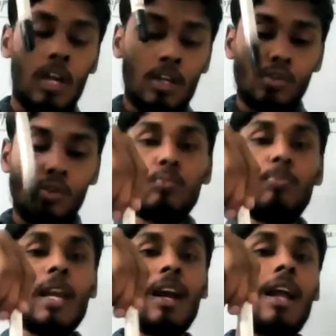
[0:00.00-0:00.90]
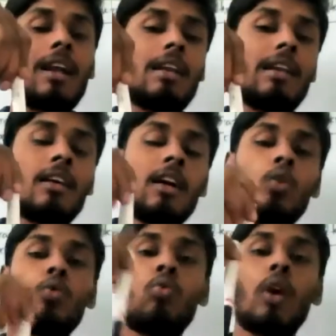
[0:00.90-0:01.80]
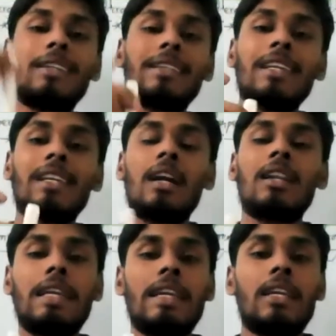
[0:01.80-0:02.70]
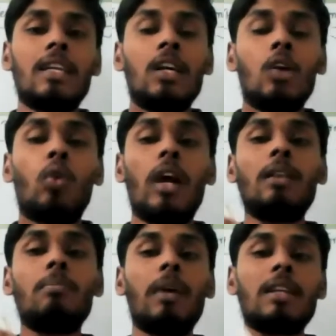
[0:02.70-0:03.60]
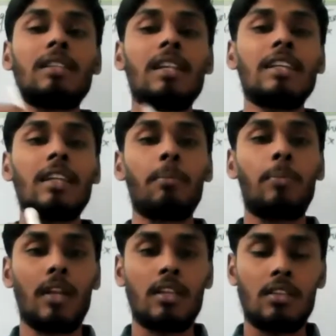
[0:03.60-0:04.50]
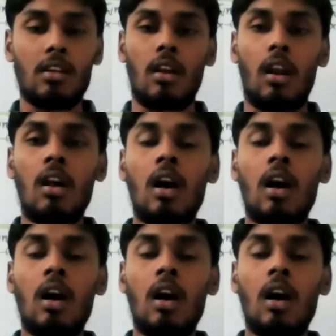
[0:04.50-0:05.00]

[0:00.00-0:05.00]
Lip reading: should be held vertically while measuring temperature,